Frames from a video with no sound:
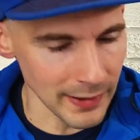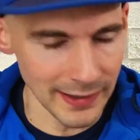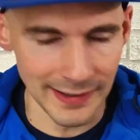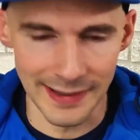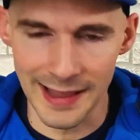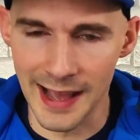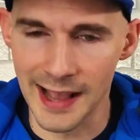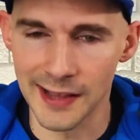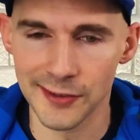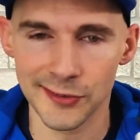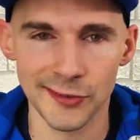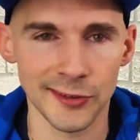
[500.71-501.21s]

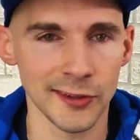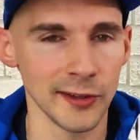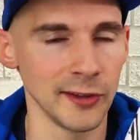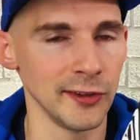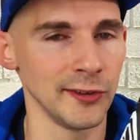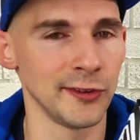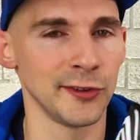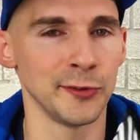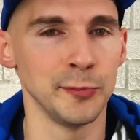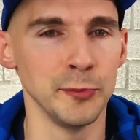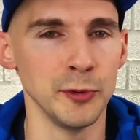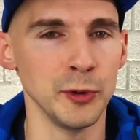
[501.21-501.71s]
nice,
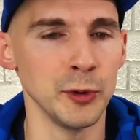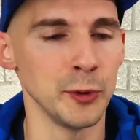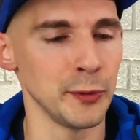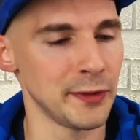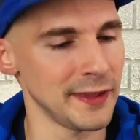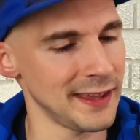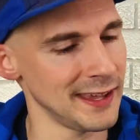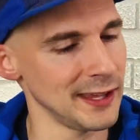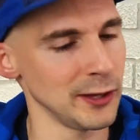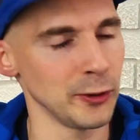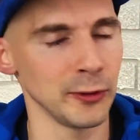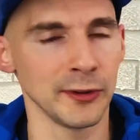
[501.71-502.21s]
smooth
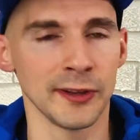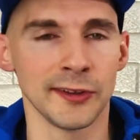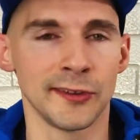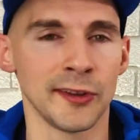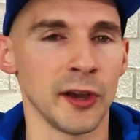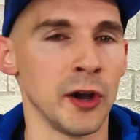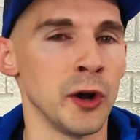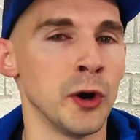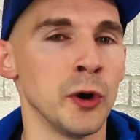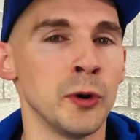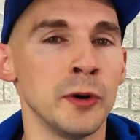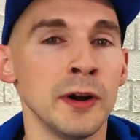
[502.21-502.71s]
heel to
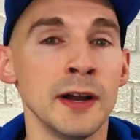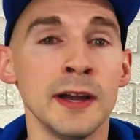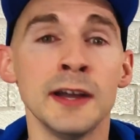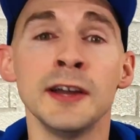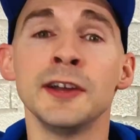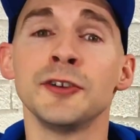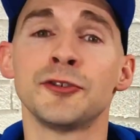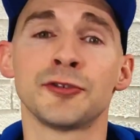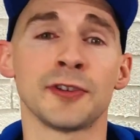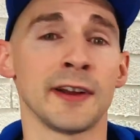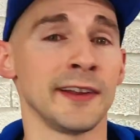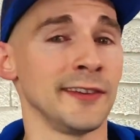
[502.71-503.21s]
toe
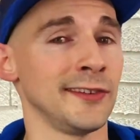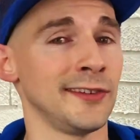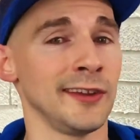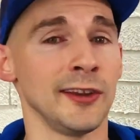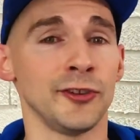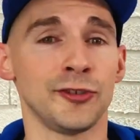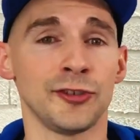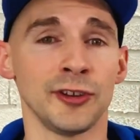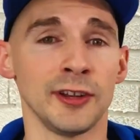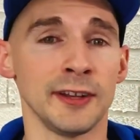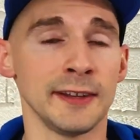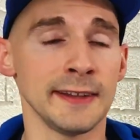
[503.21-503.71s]

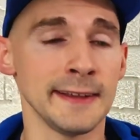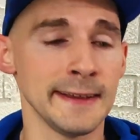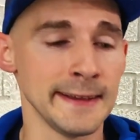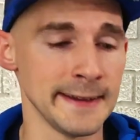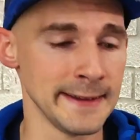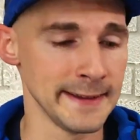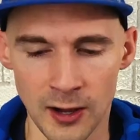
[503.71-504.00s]
transition.